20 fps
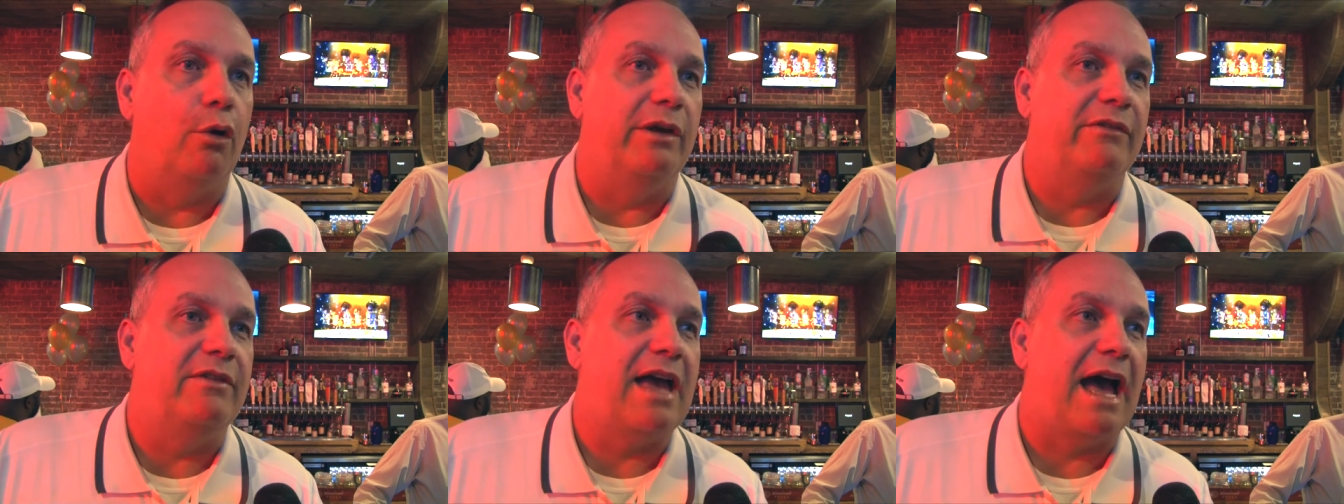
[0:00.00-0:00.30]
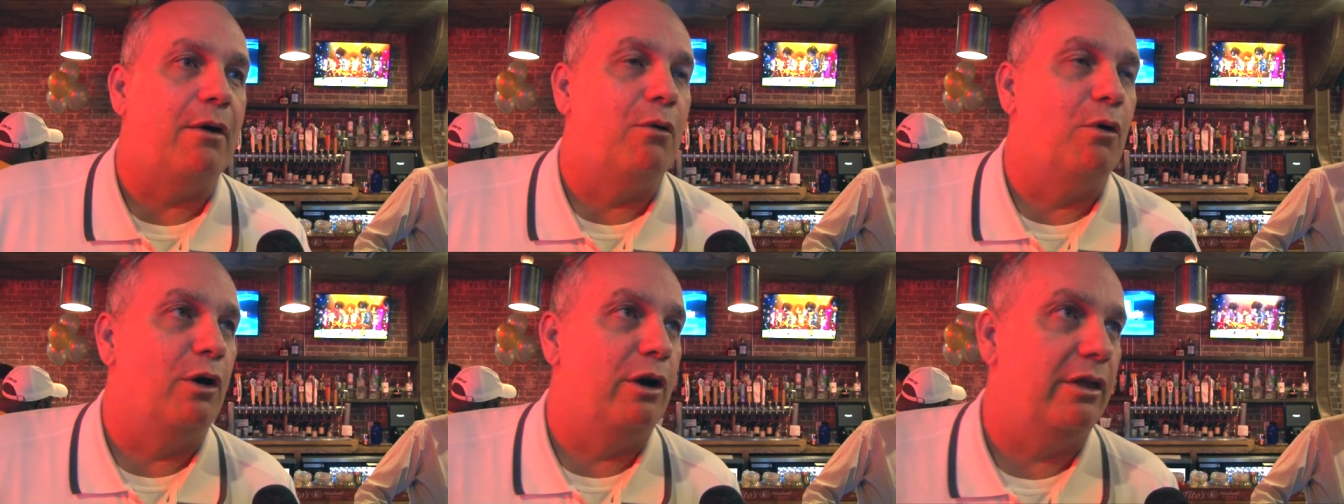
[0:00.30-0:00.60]
we've
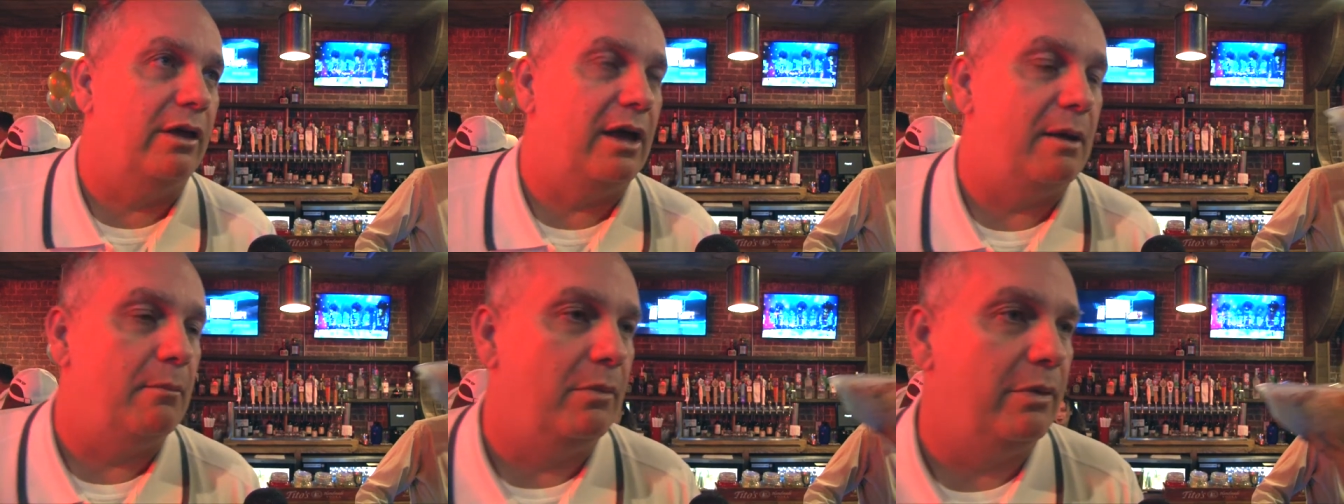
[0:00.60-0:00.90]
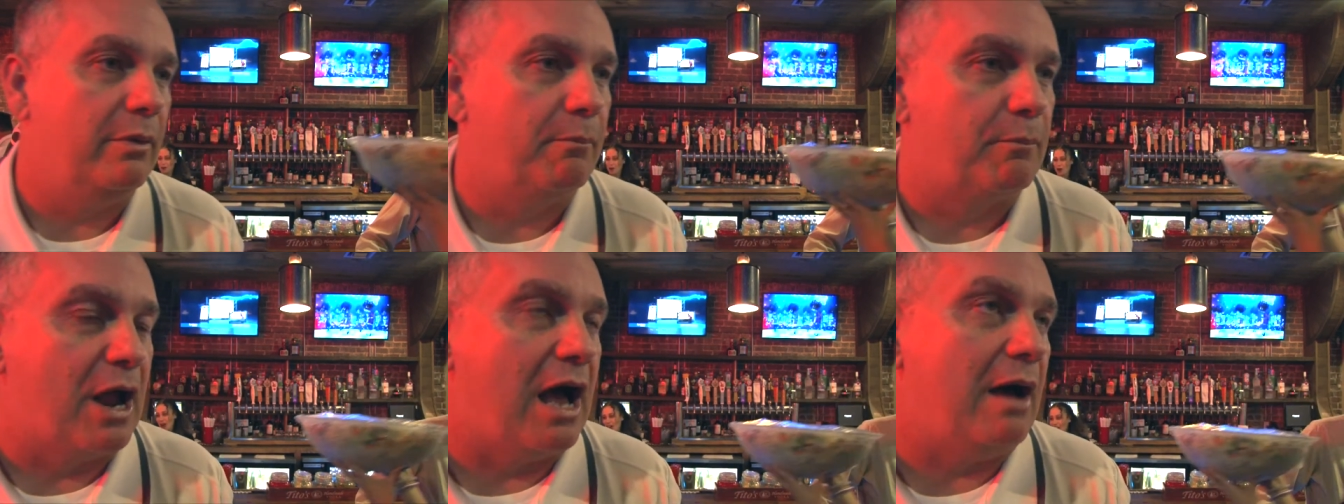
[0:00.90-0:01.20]
got one of the,
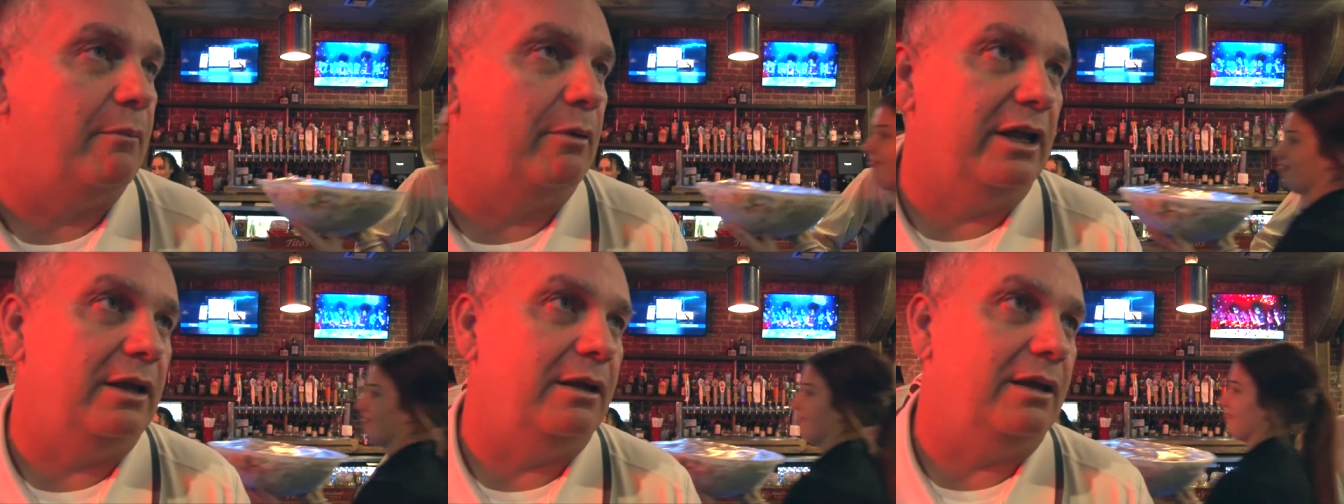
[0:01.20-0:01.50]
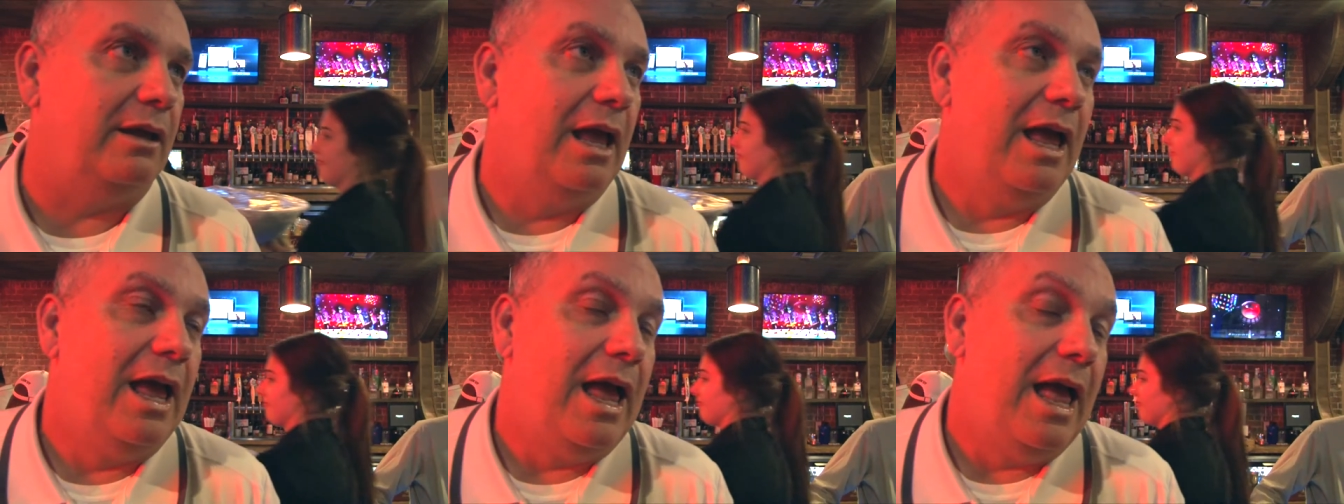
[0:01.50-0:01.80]

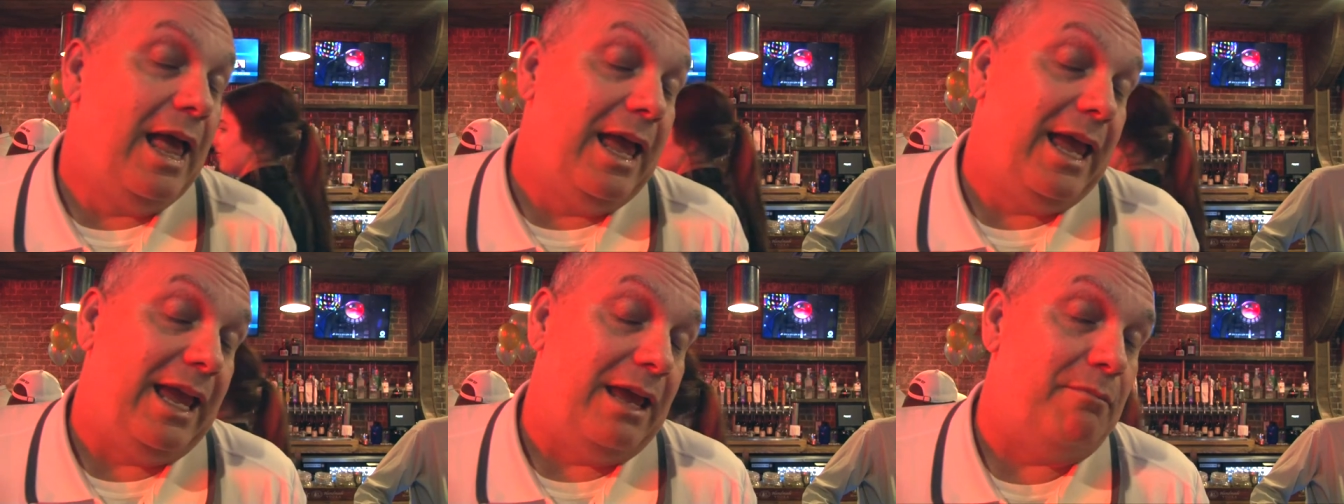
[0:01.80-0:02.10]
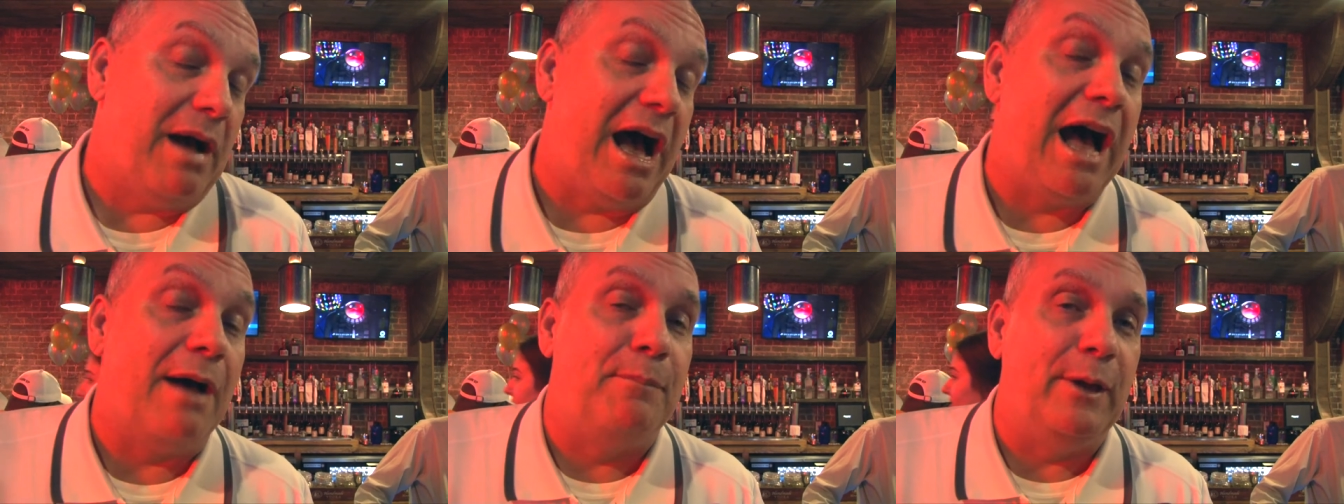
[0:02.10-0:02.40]
probably,
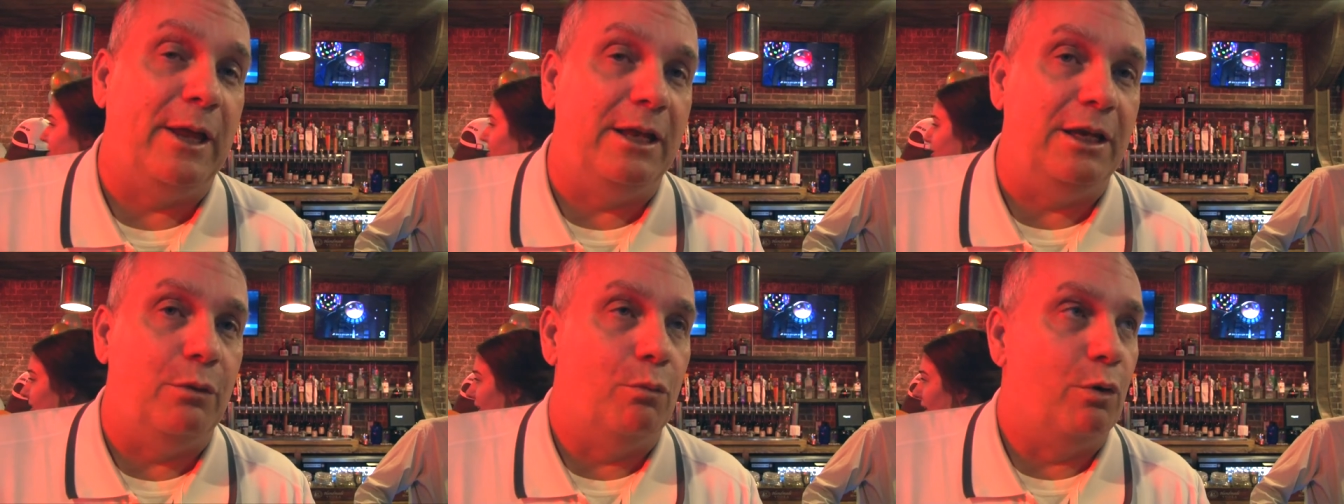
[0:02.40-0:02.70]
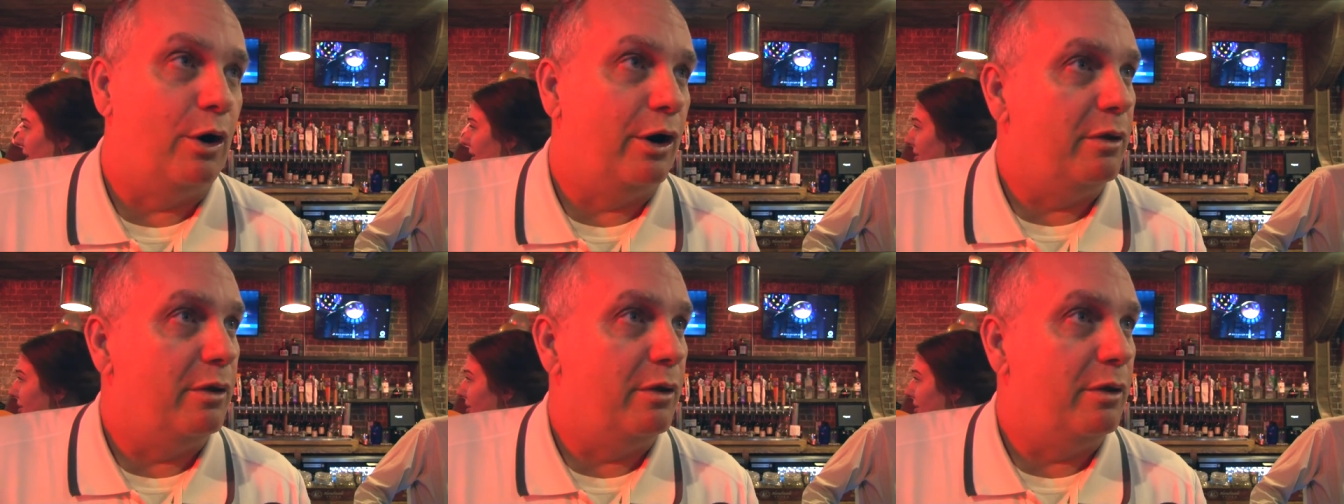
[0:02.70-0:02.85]
in my opinion,